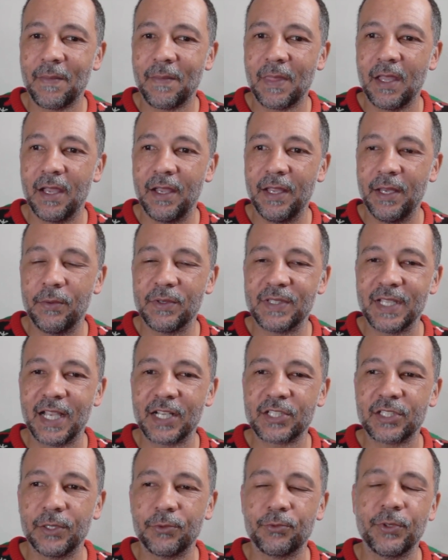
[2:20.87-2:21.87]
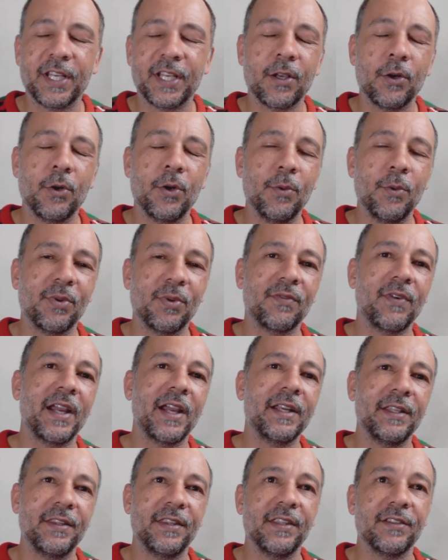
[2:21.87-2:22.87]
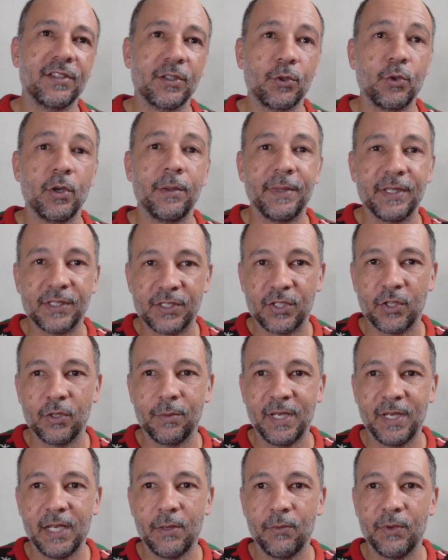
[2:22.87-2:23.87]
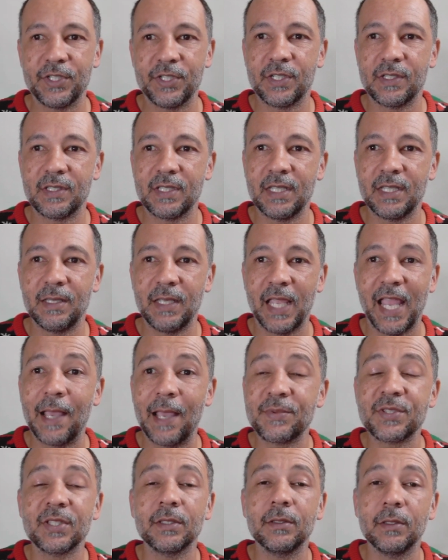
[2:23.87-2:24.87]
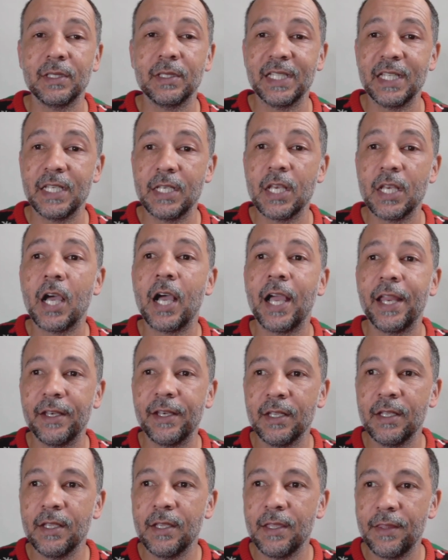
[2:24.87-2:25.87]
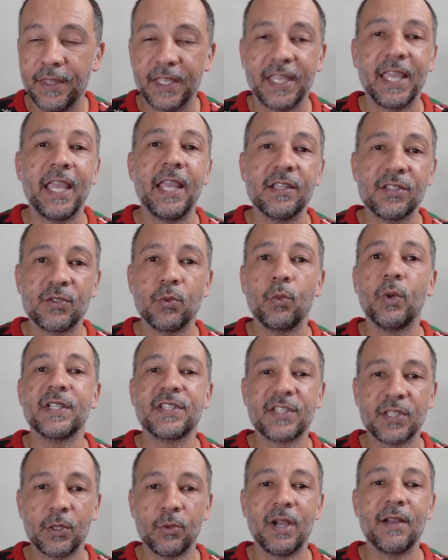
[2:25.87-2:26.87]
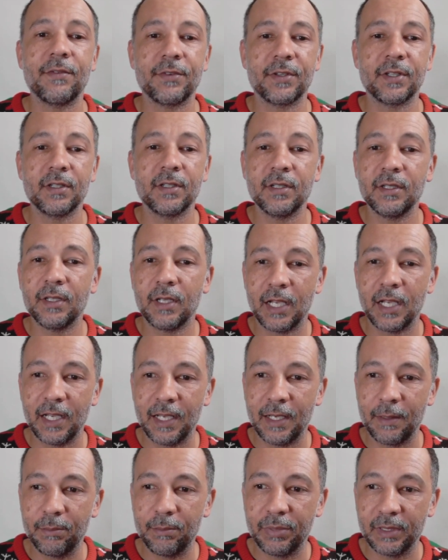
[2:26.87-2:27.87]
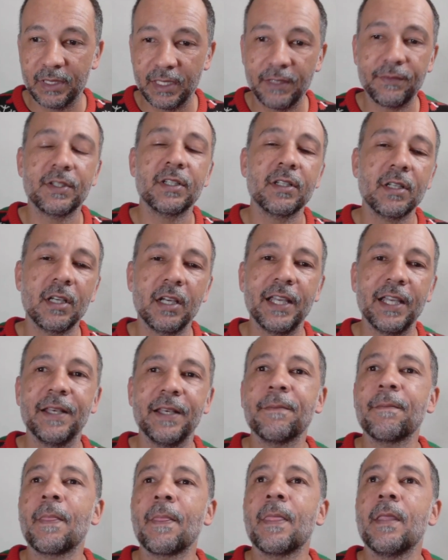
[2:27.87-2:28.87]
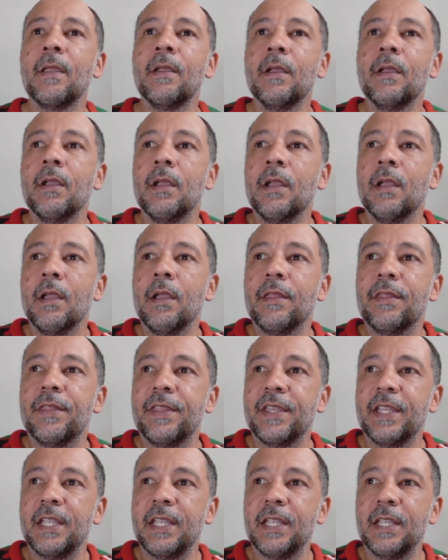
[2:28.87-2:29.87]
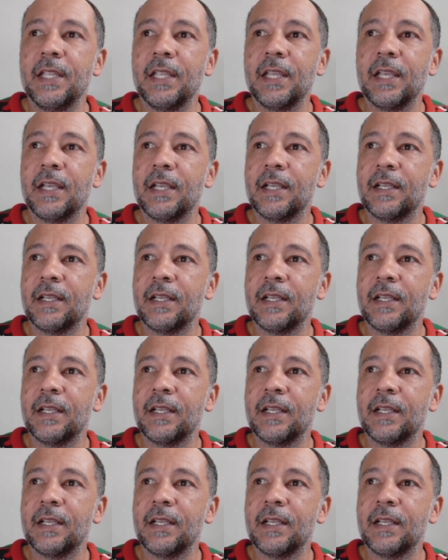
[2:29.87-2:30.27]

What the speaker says: it was actually Ricoh who provided this equipment to me, which is absolutely not the case whatsoever. Believe it or not, the